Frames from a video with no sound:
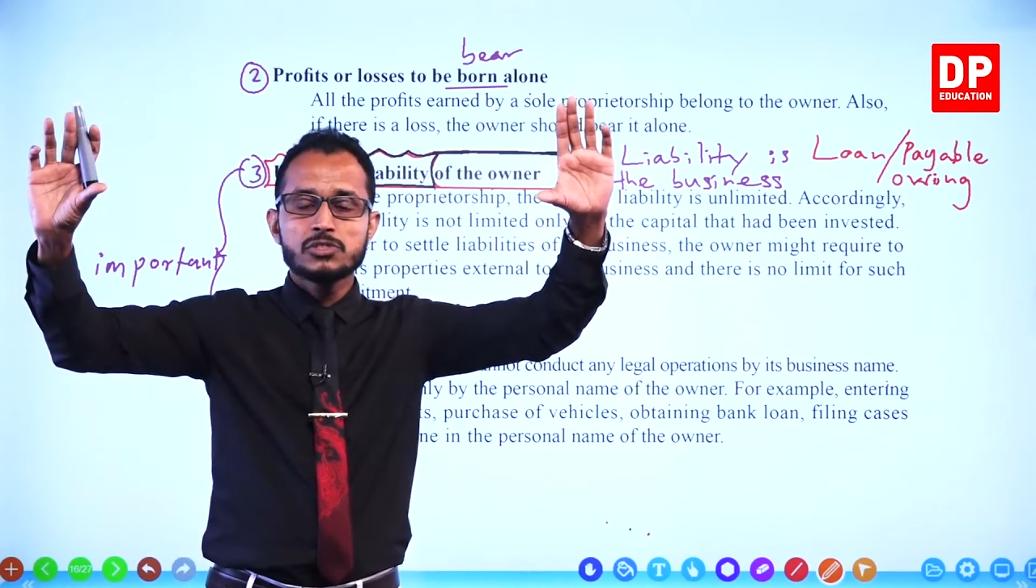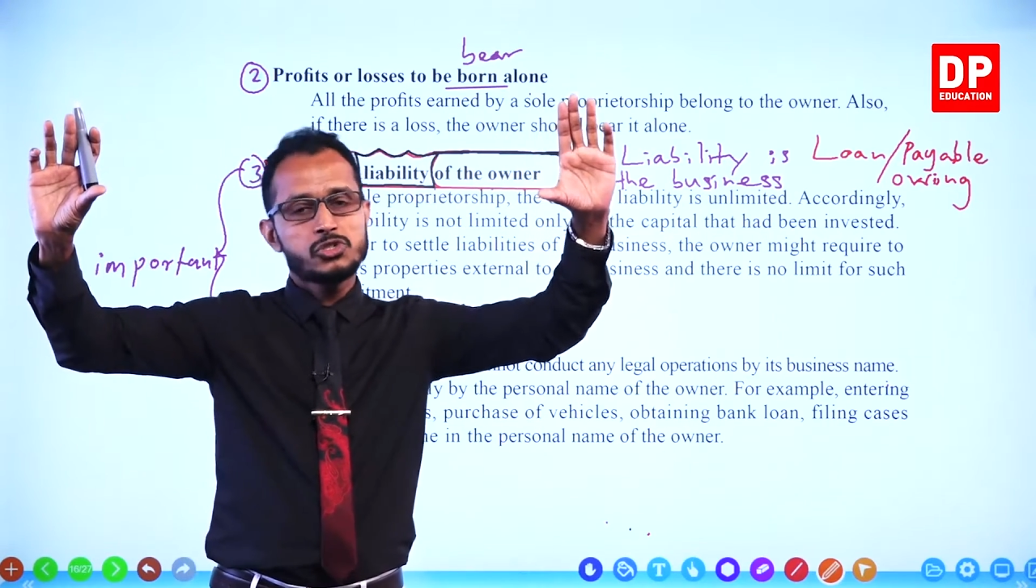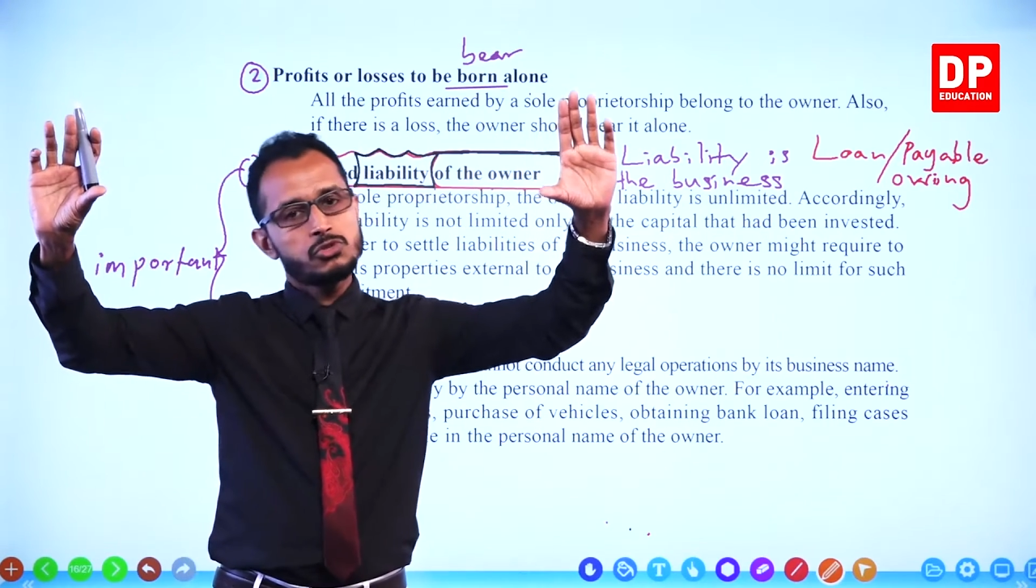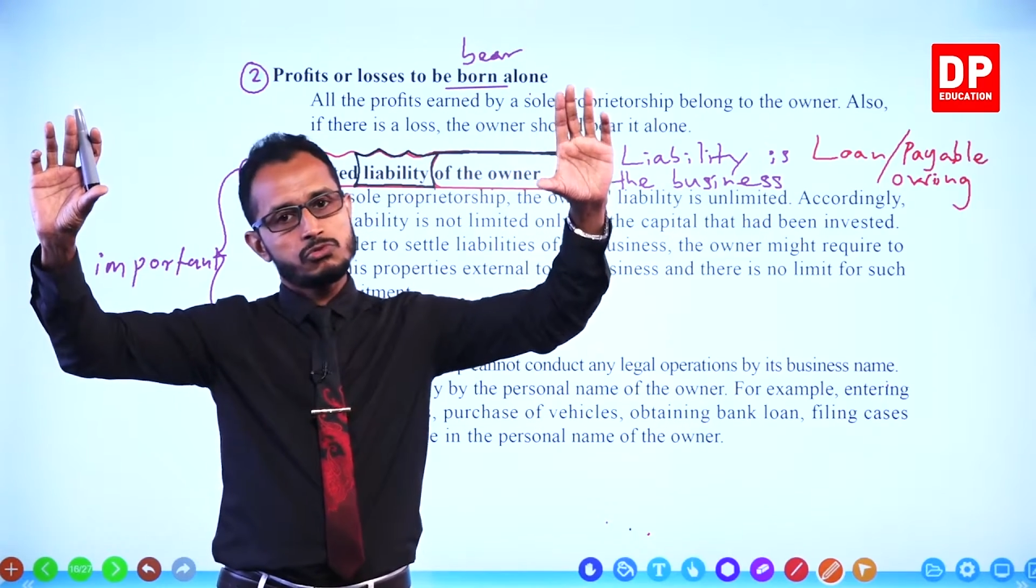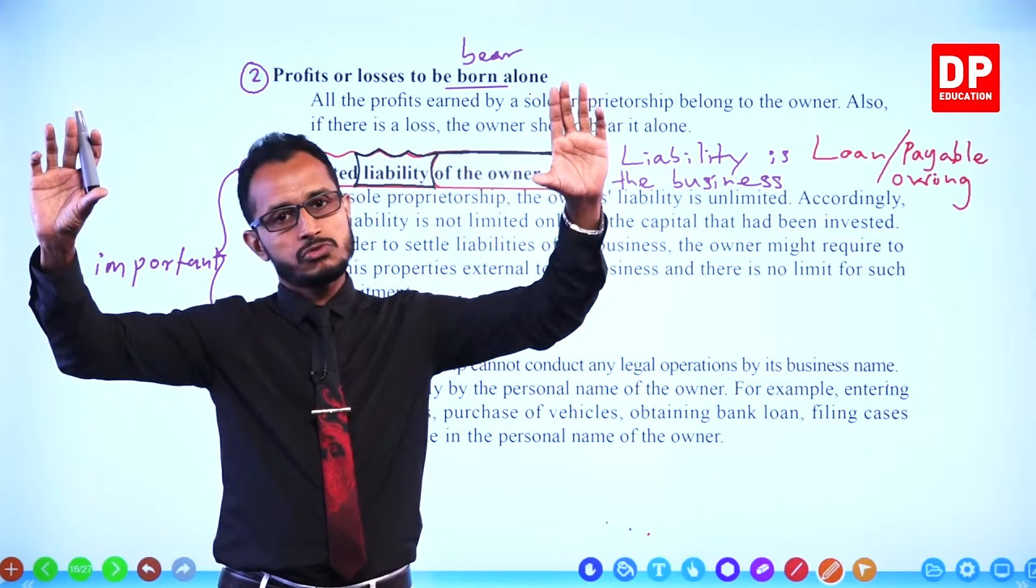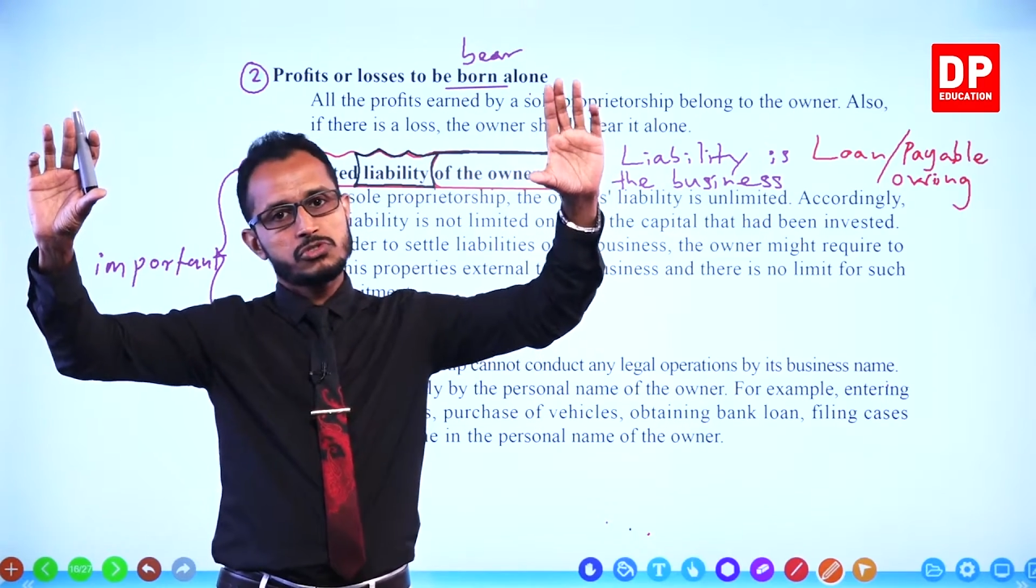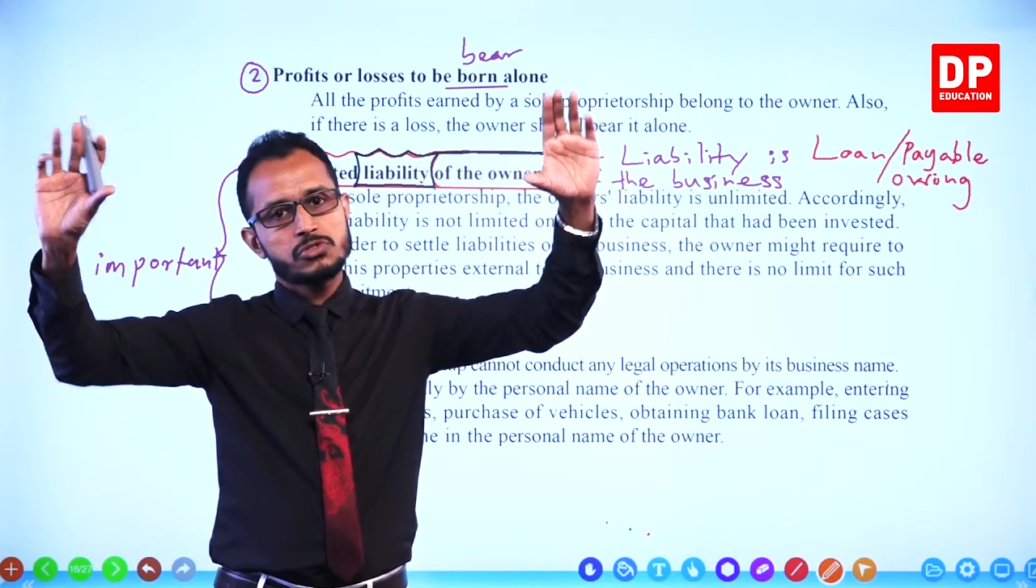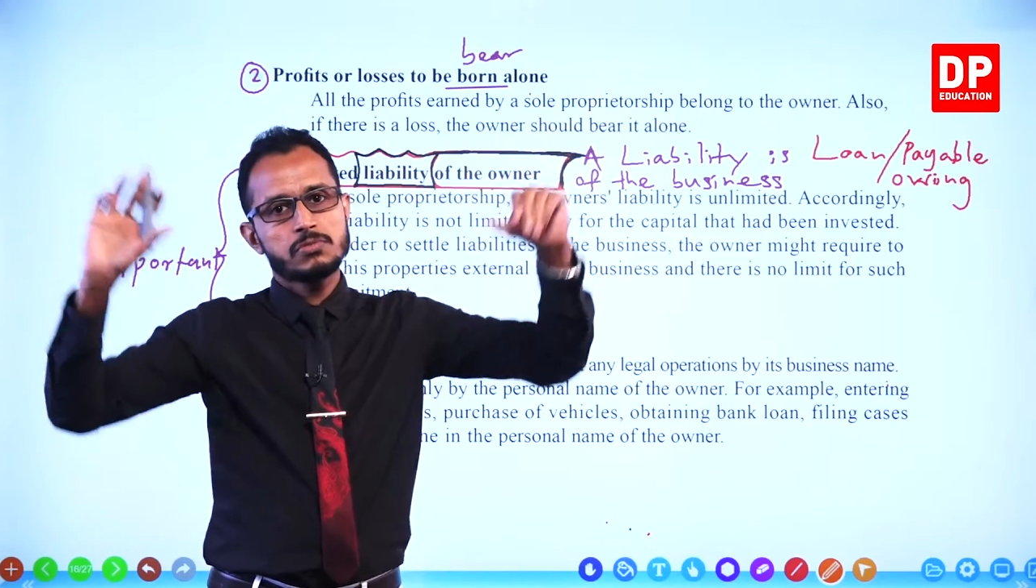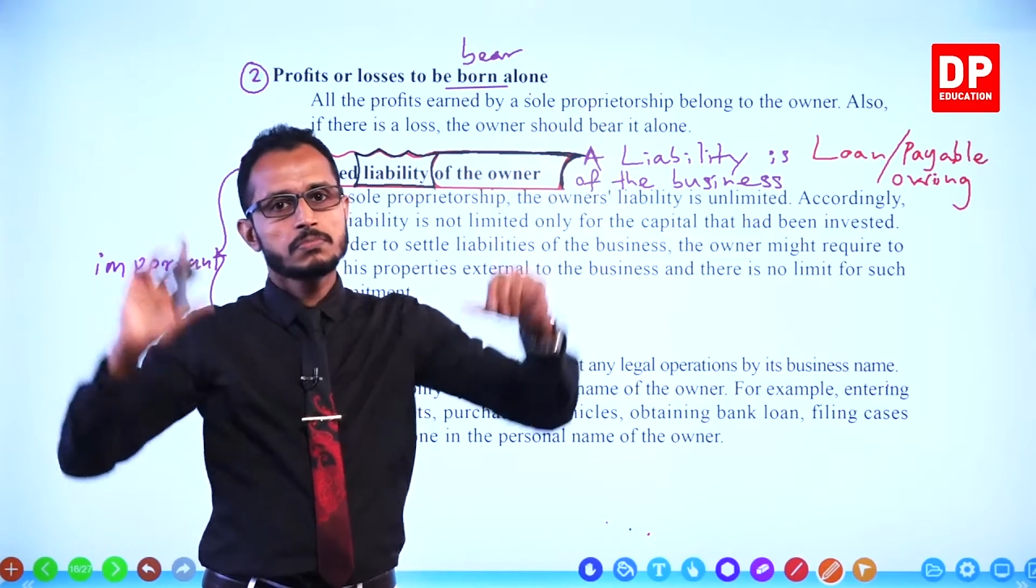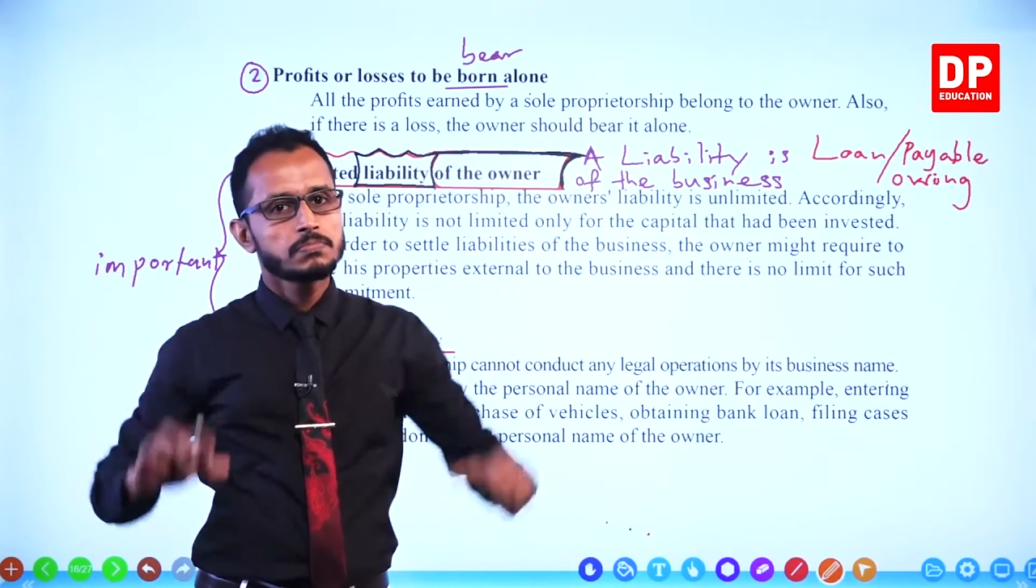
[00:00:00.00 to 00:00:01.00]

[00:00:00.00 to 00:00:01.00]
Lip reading: Juice,